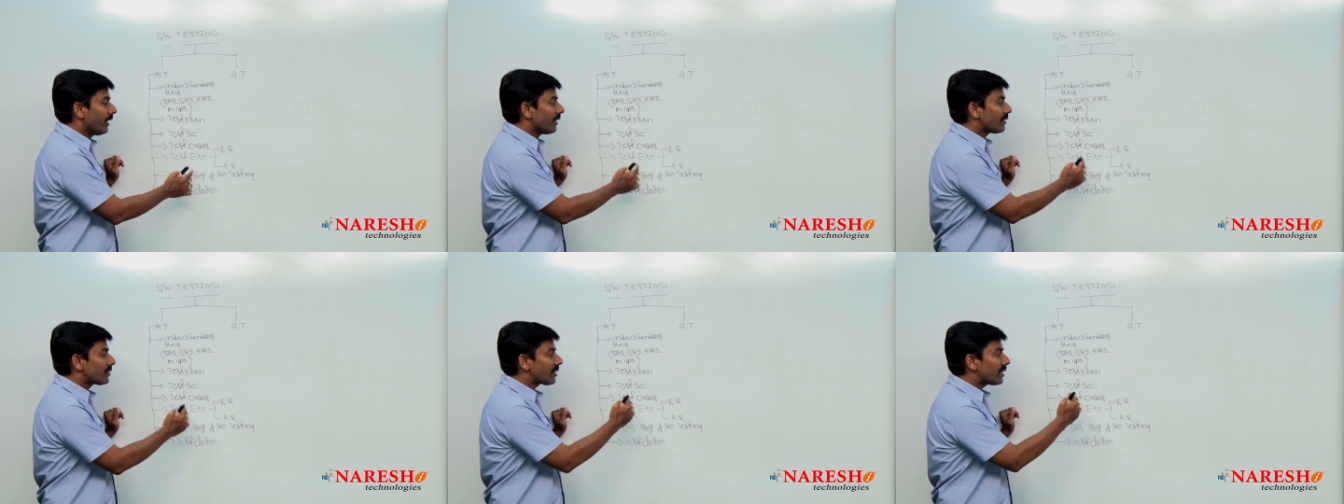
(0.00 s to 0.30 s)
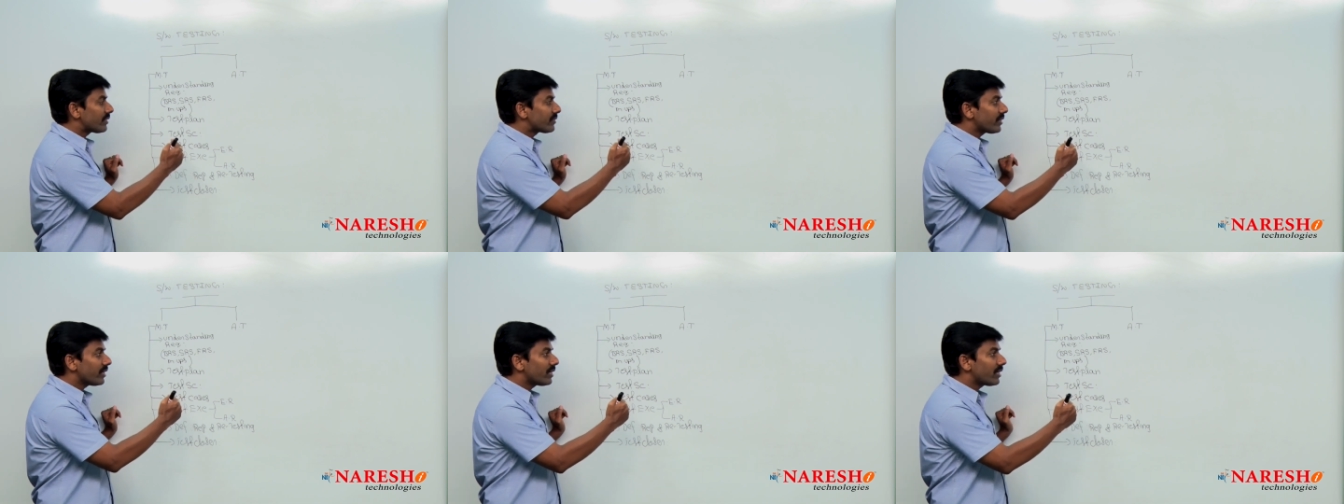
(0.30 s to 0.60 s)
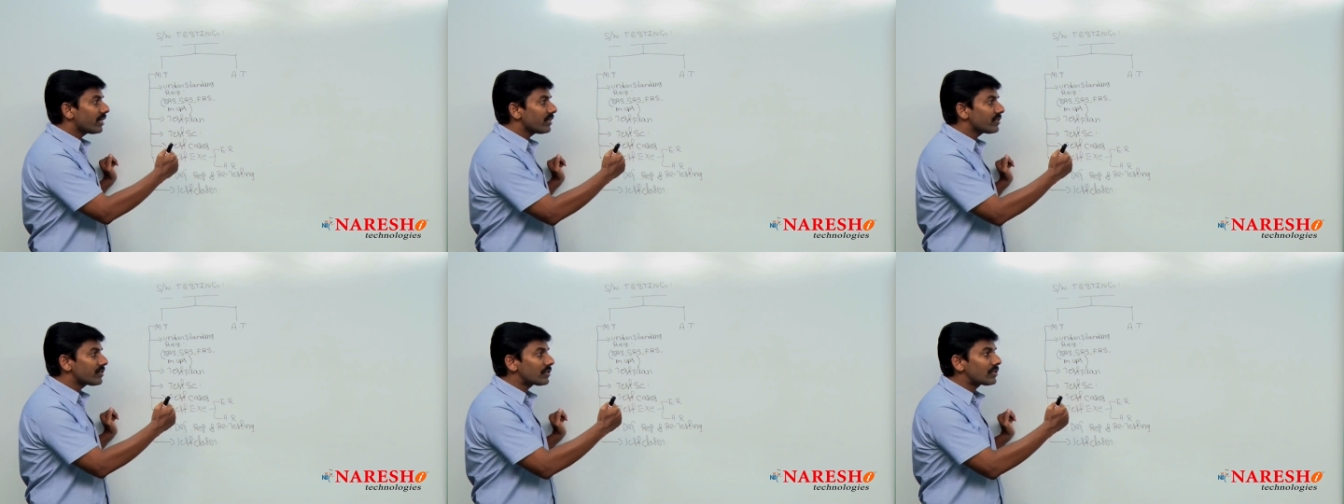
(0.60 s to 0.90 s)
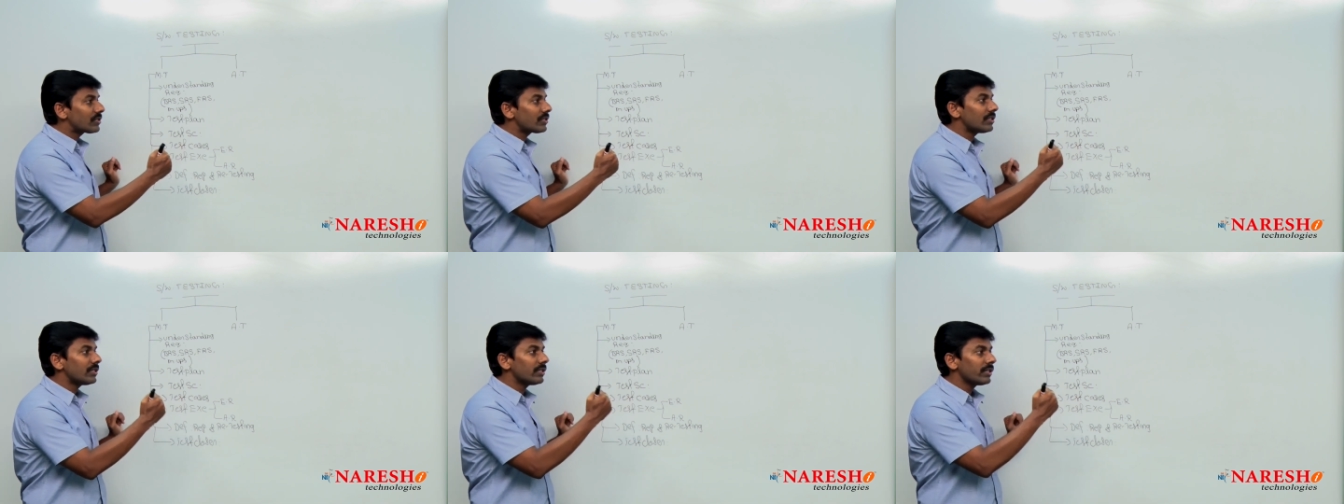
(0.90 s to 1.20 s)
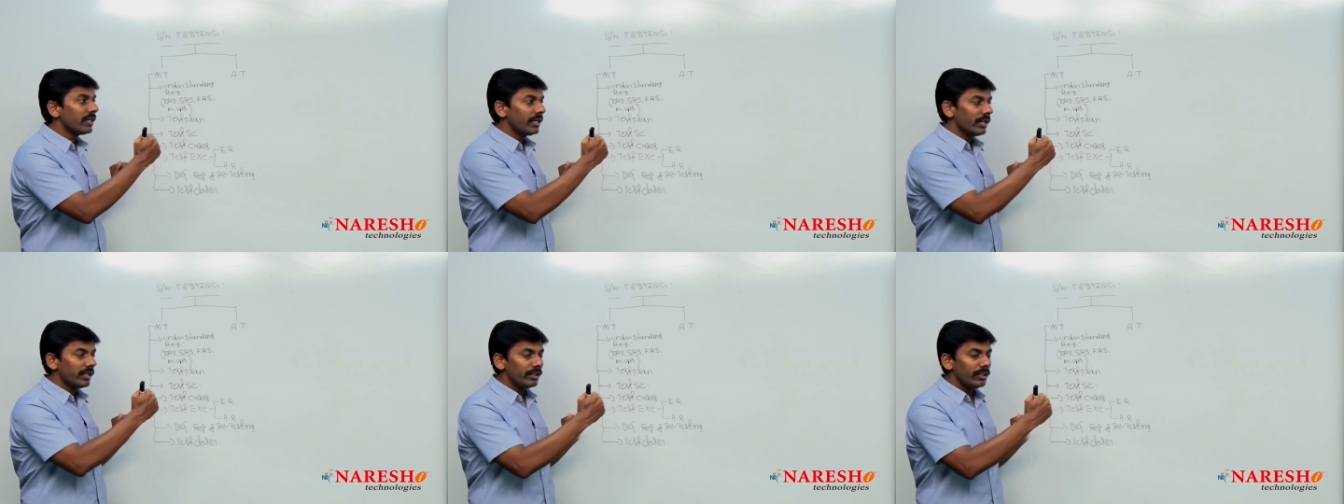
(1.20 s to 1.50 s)
So as a
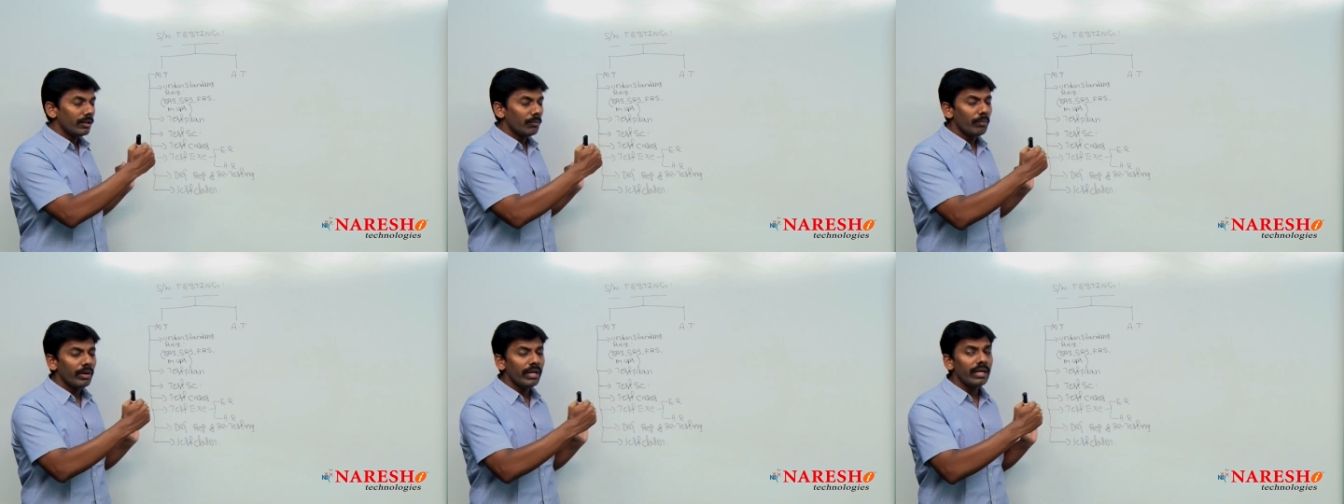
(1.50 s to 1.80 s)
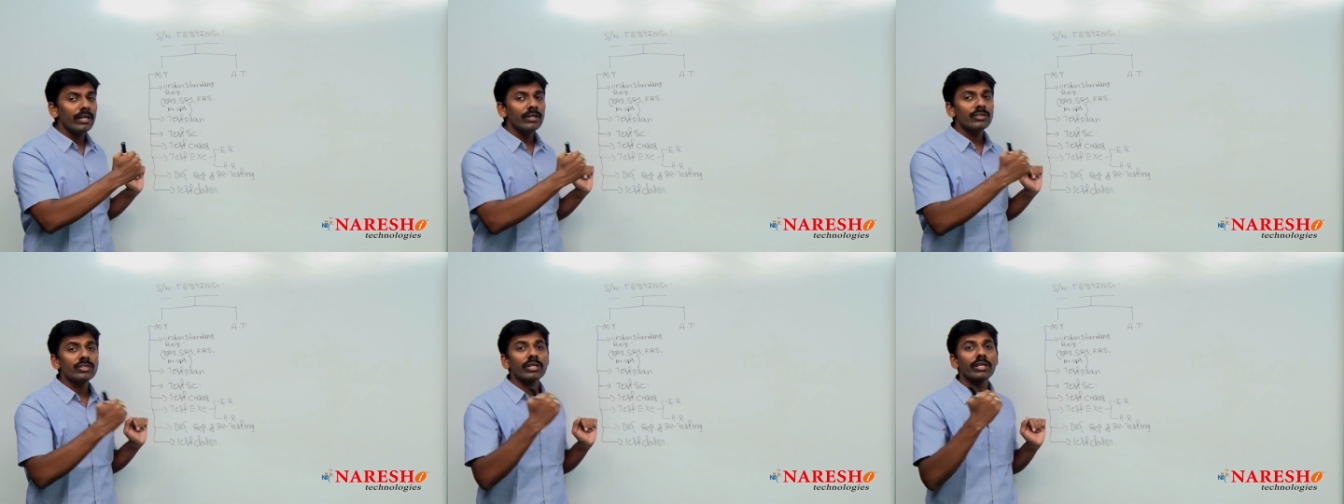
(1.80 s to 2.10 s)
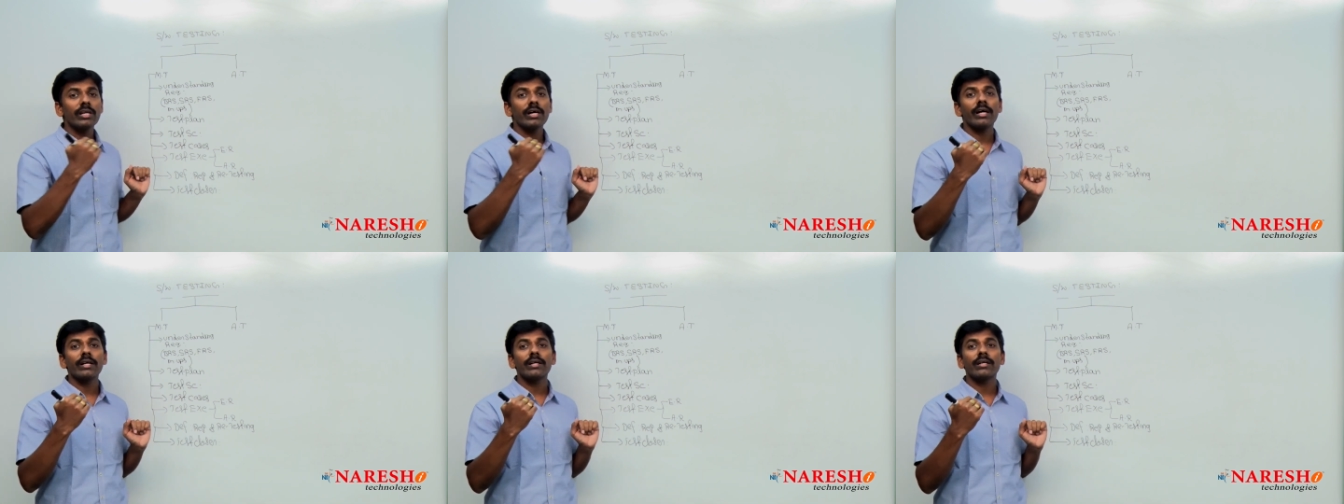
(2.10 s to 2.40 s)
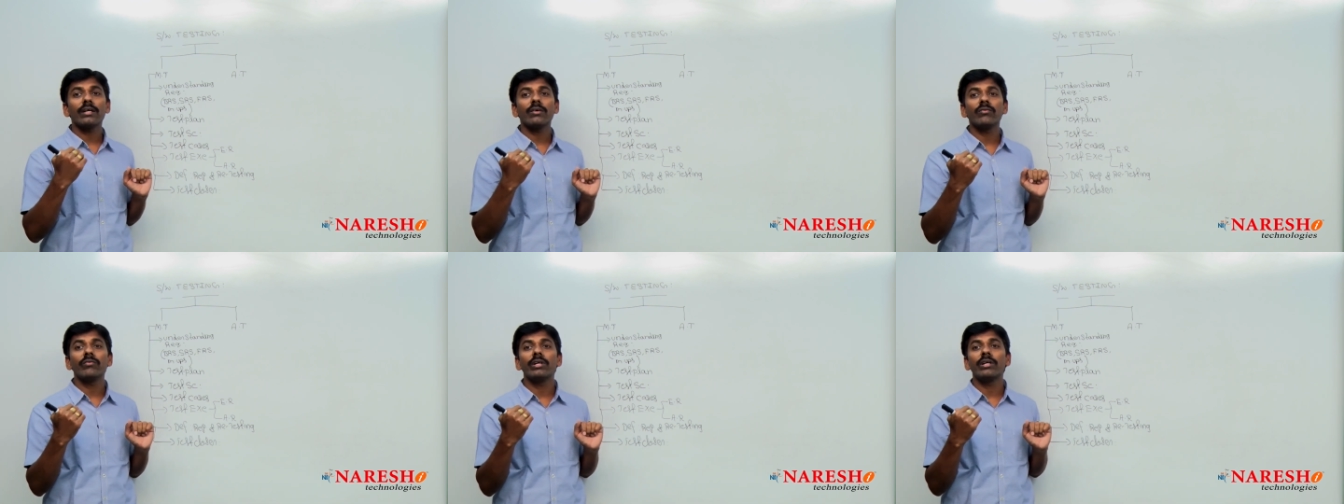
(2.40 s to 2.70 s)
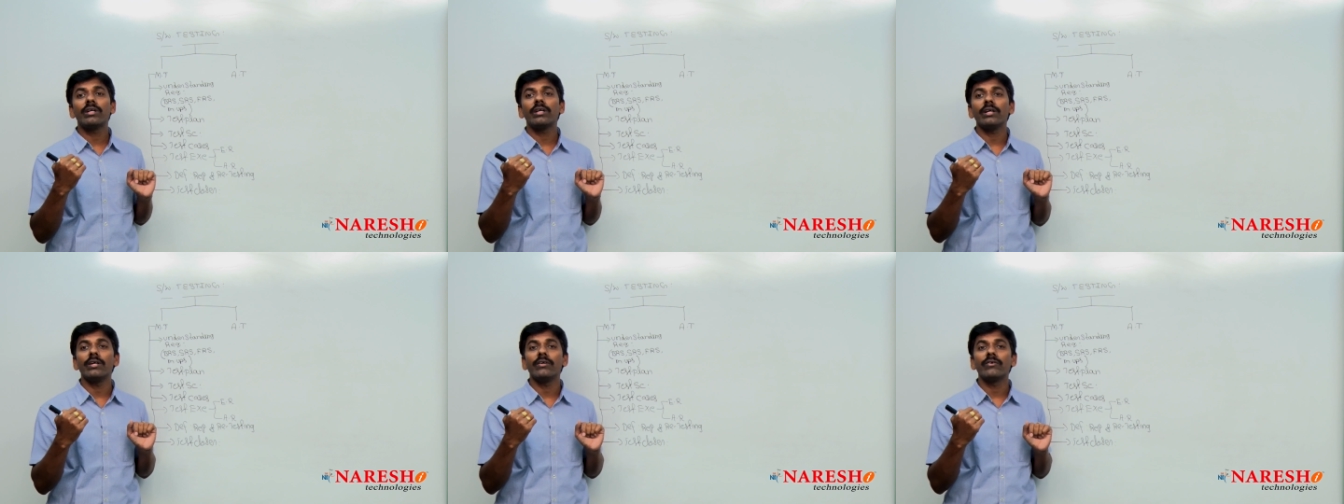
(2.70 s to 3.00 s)
tester, the major
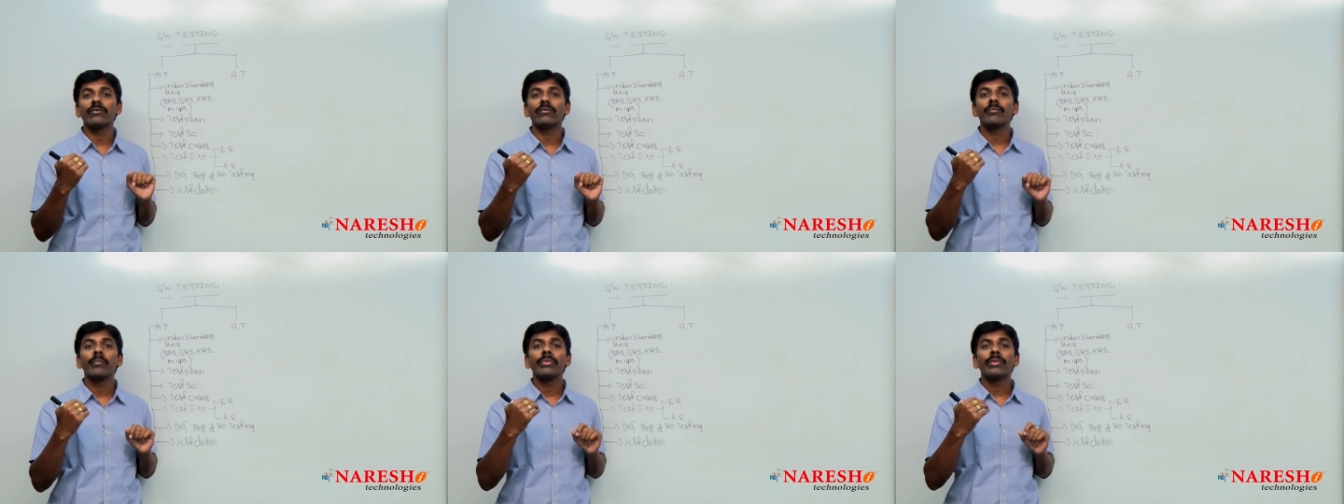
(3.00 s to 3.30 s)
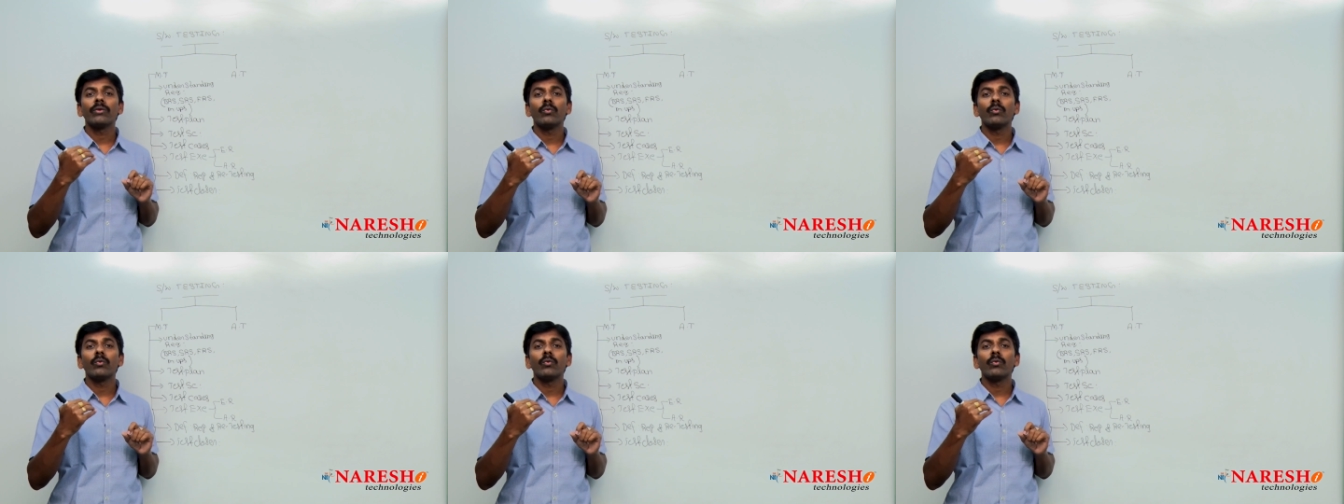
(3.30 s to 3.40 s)
activities